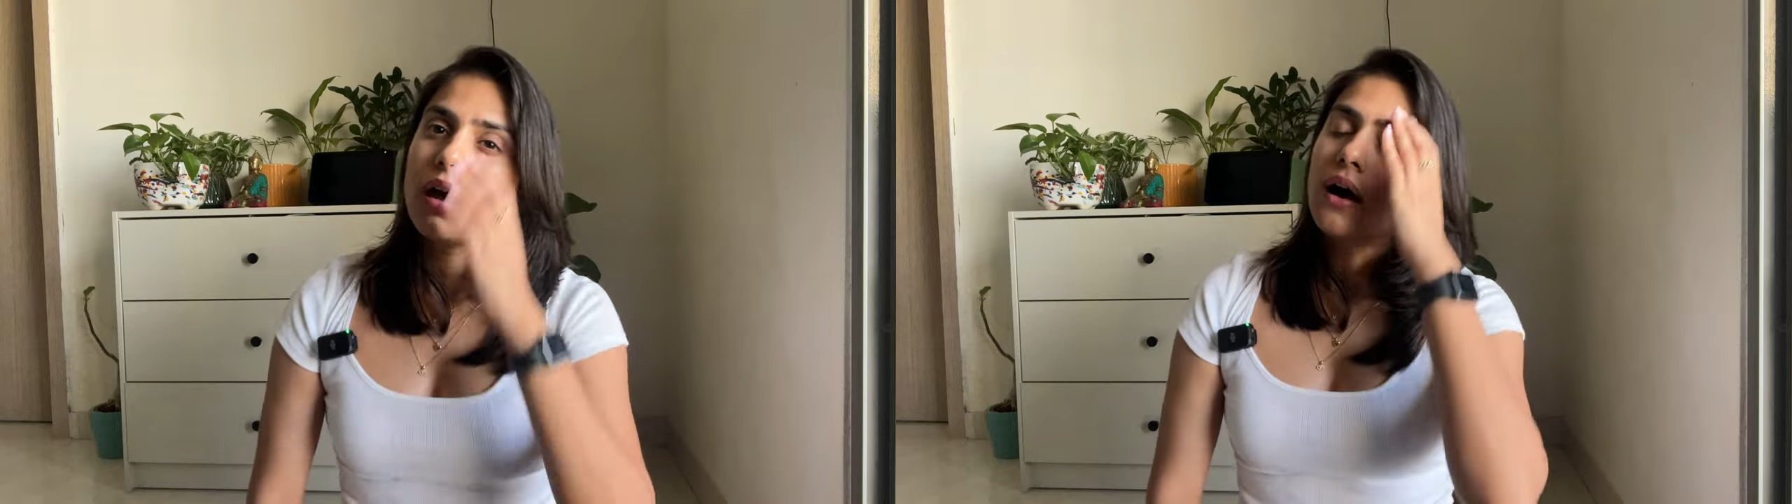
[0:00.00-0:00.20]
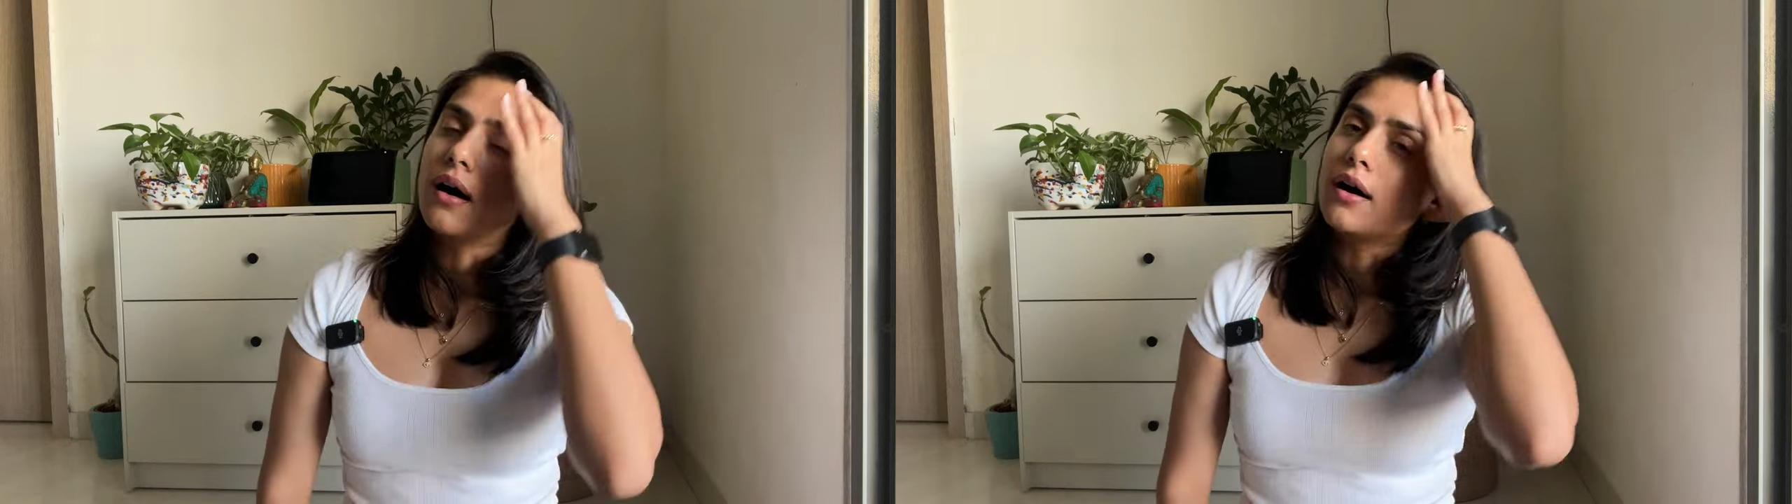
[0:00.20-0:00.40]

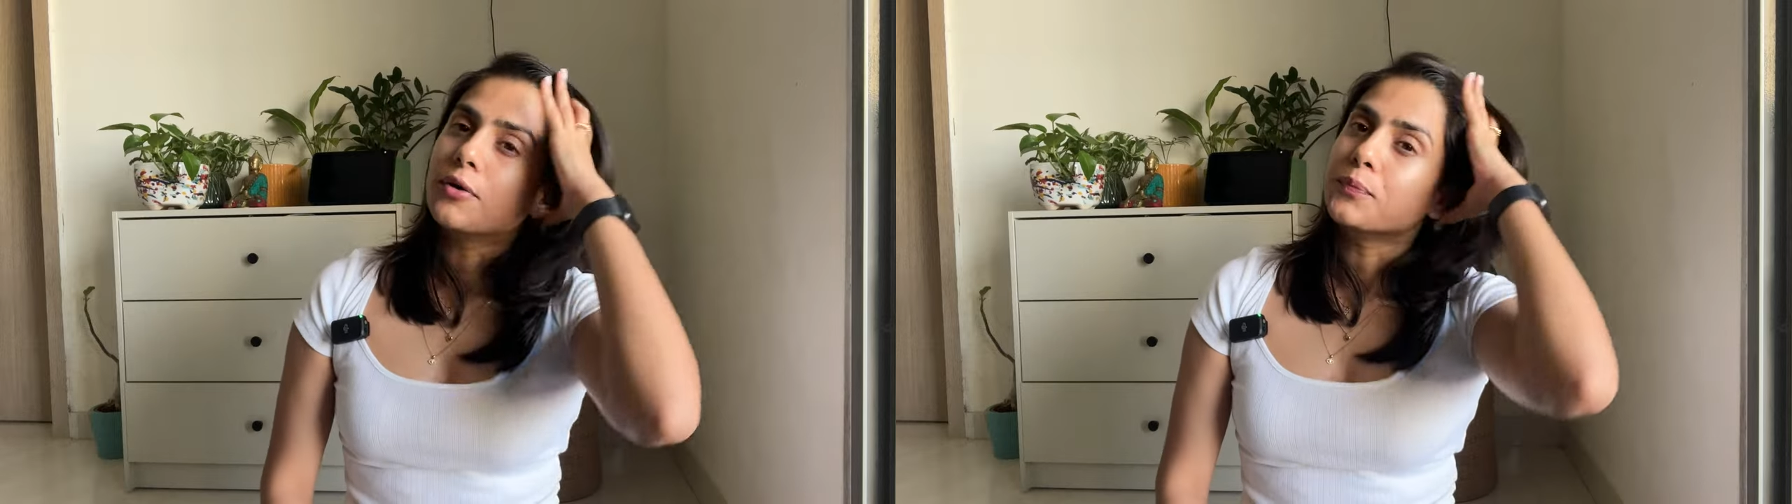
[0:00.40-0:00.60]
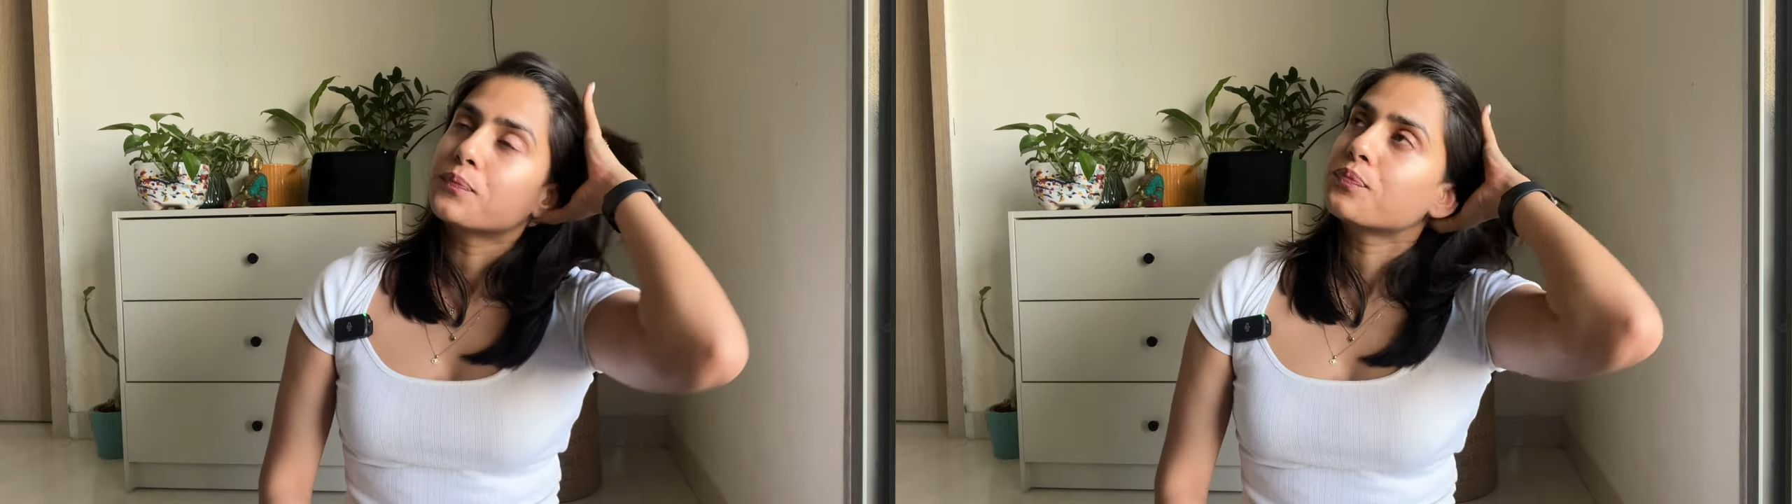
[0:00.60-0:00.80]

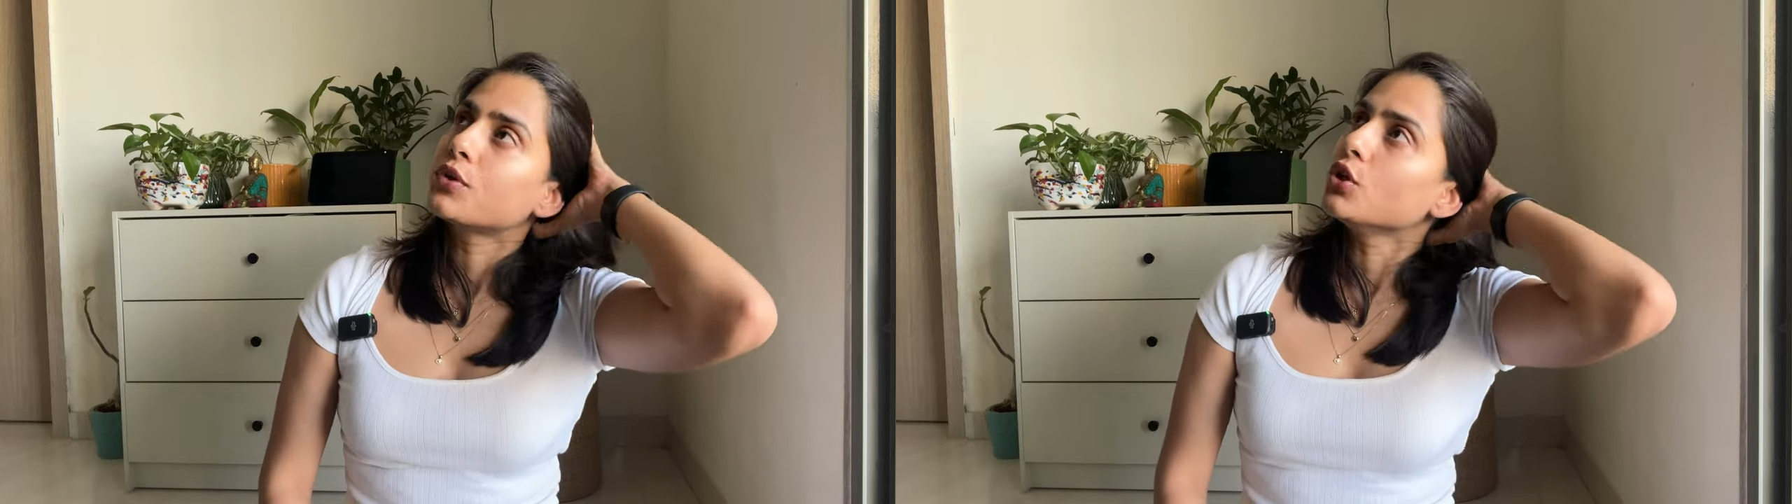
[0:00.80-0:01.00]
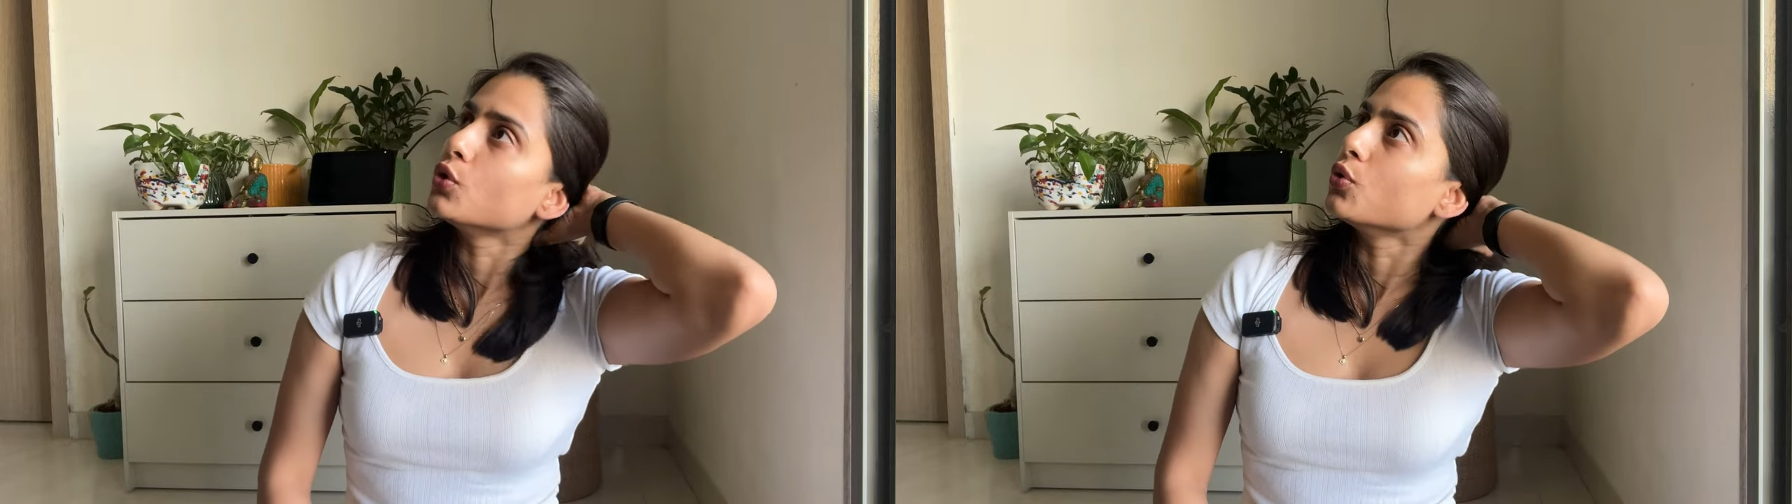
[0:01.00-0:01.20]
um,
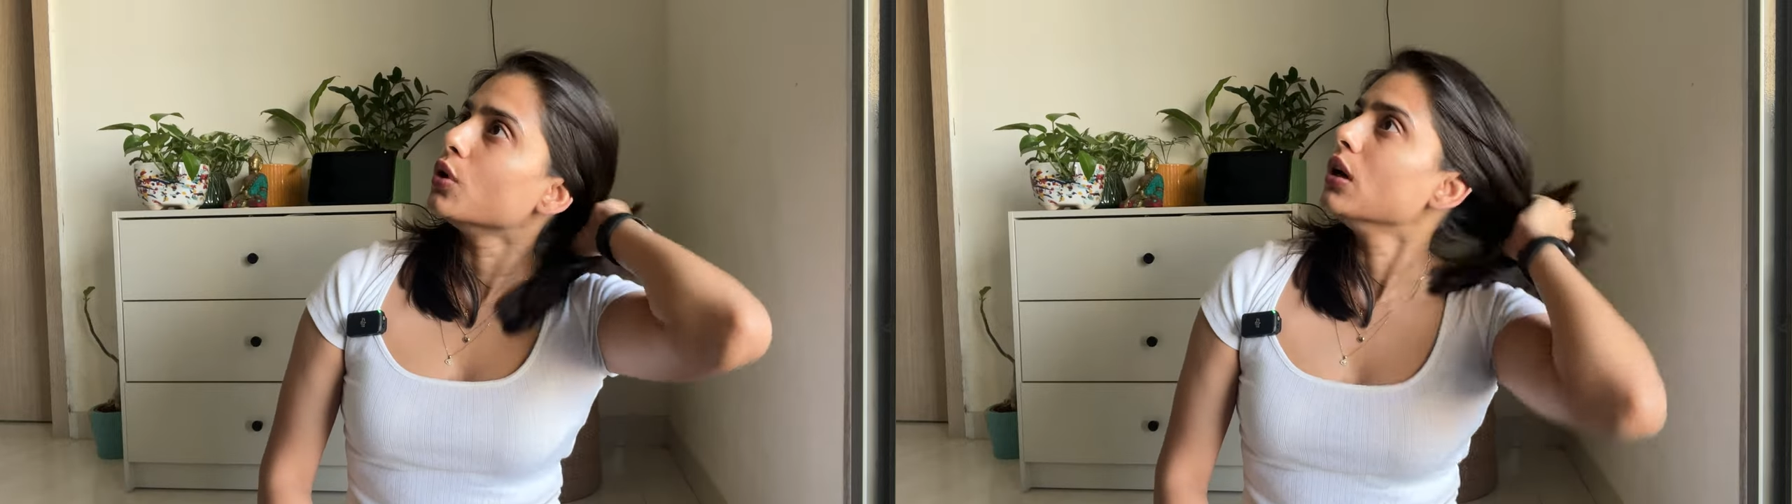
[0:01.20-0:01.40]
you know